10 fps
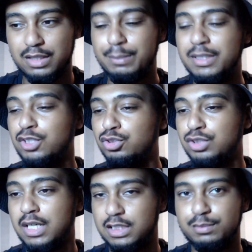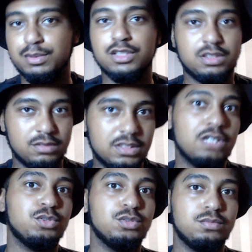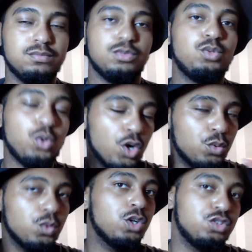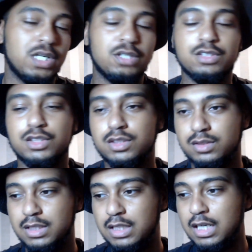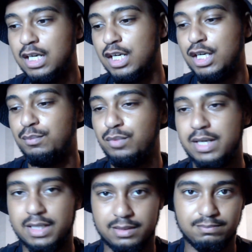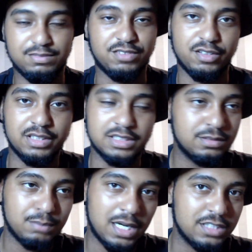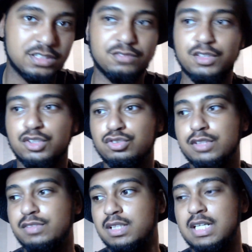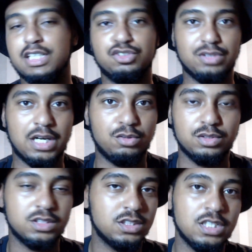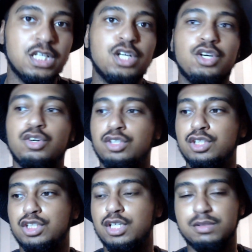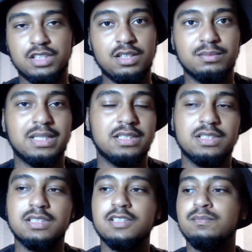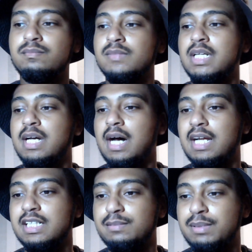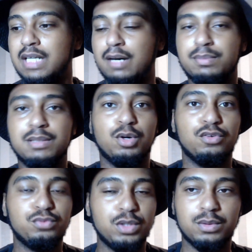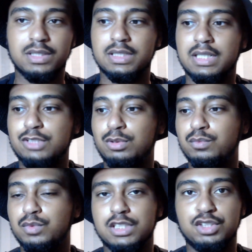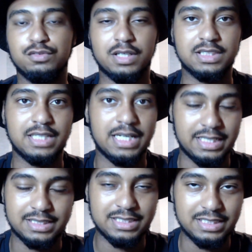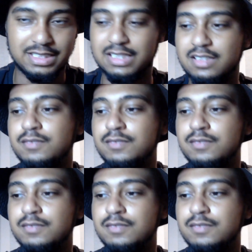I mean, this country has experienced several quote-unquote droughts, where various parts of the country have declared a drought under certain circumstances. And it's been happening more frequently. The last one was in 2018.